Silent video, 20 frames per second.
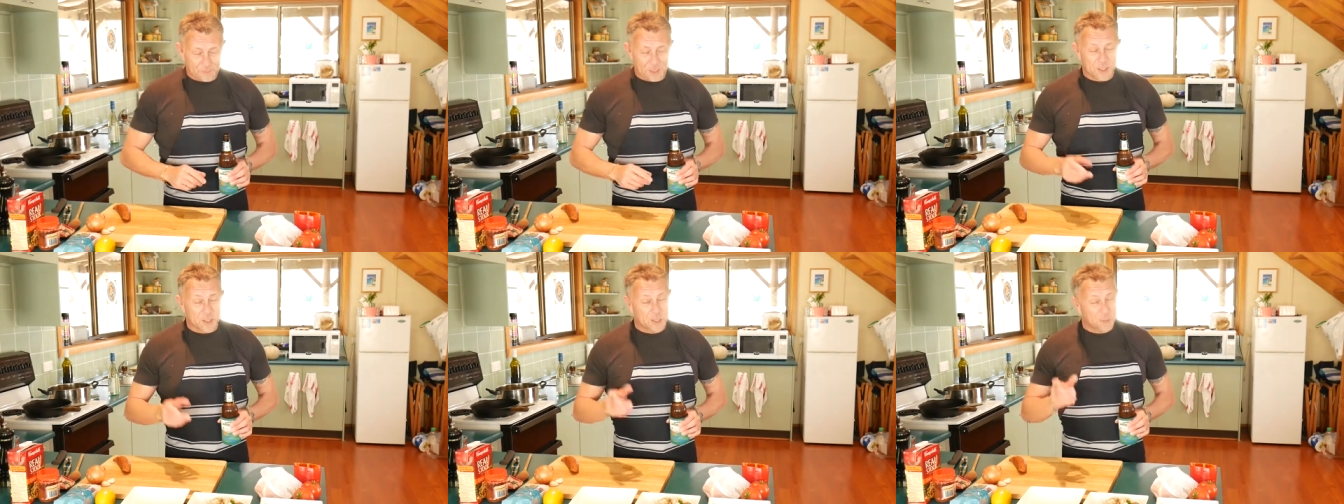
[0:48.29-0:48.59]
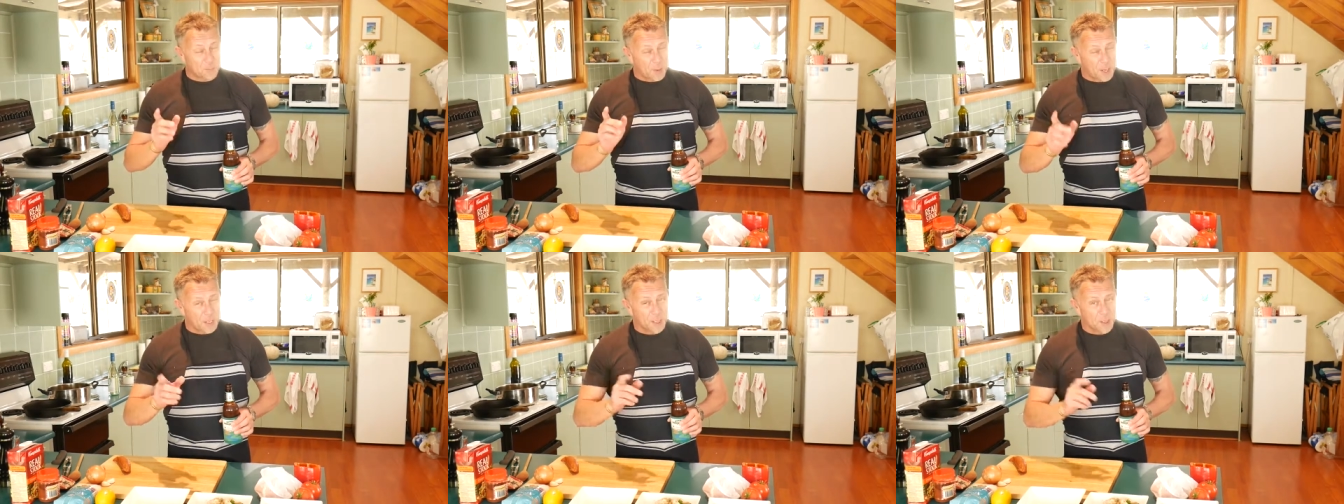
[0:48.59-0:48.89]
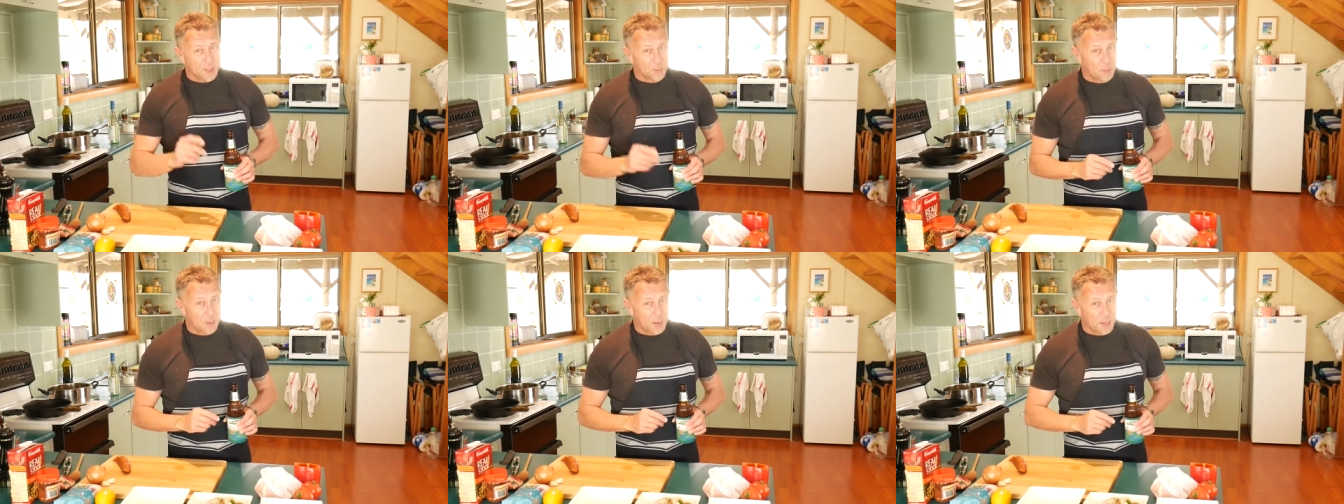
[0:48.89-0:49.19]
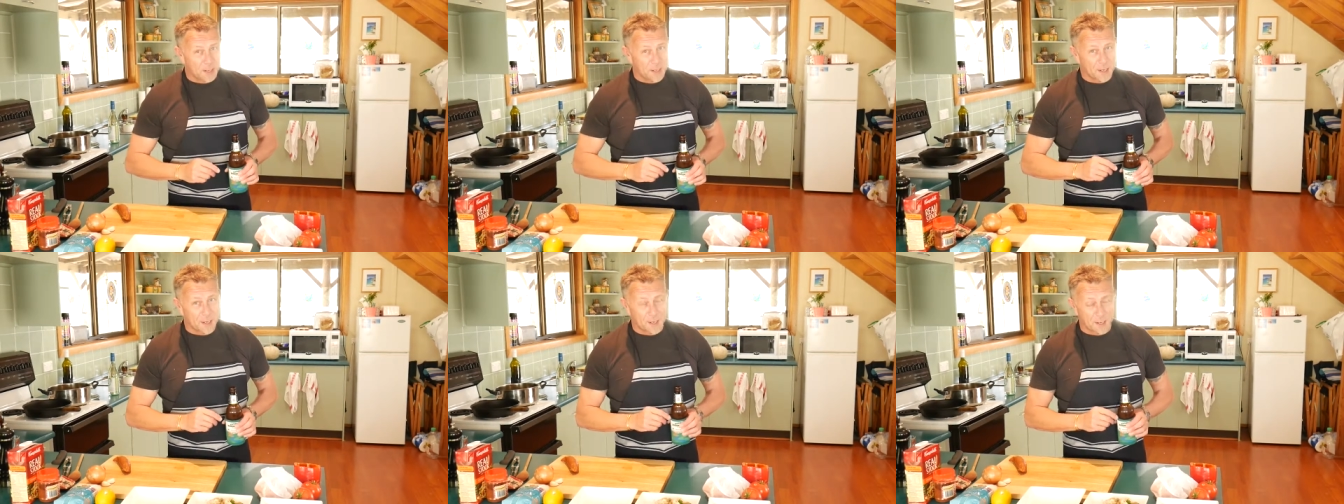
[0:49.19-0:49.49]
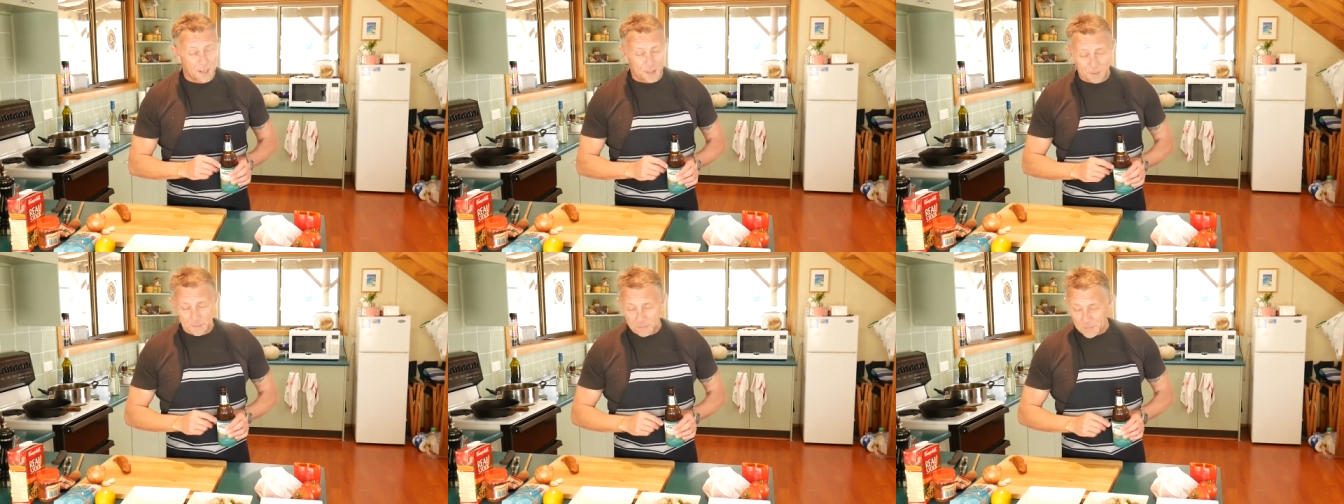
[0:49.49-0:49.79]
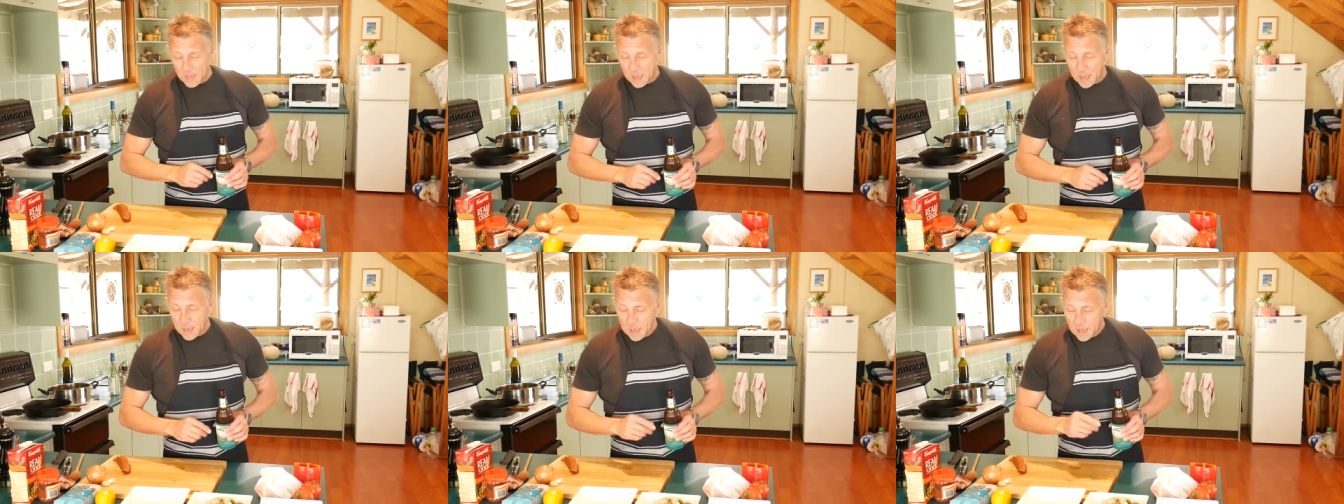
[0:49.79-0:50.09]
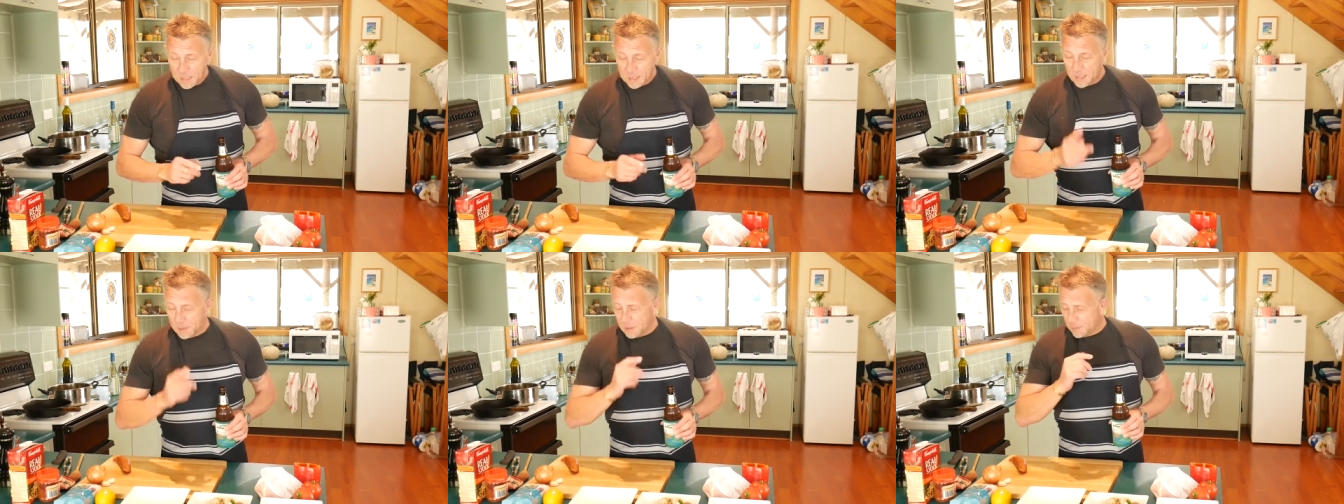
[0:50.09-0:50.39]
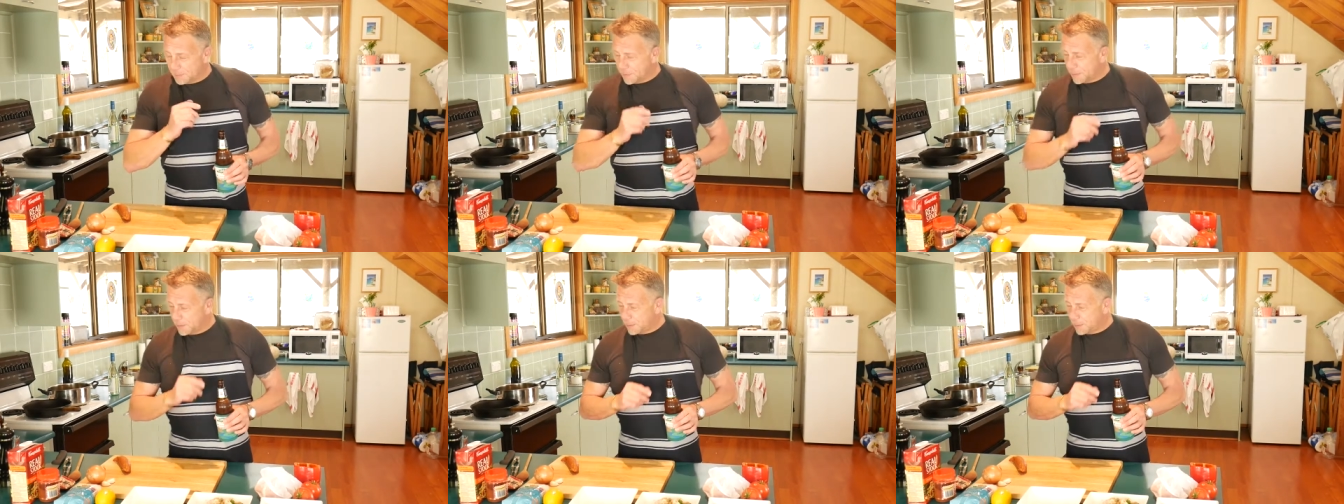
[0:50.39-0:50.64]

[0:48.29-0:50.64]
a Spanish paella. Now